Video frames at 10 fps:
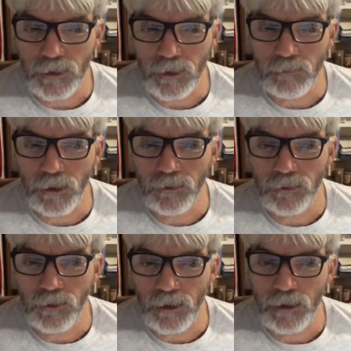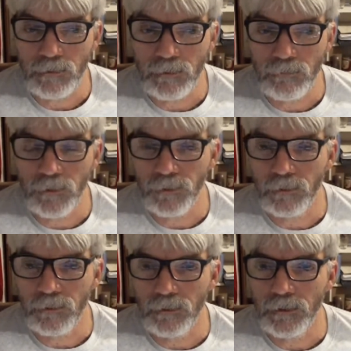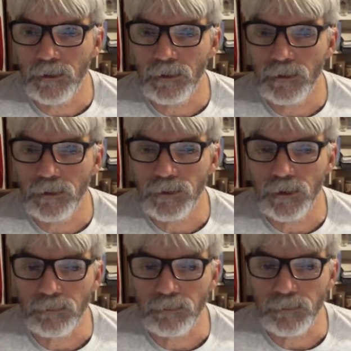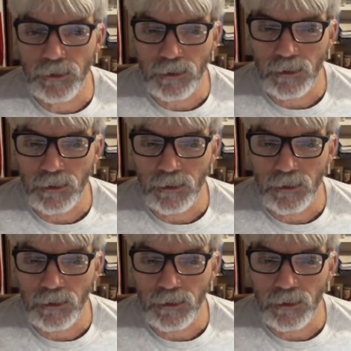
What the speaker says: came head to head with the leadership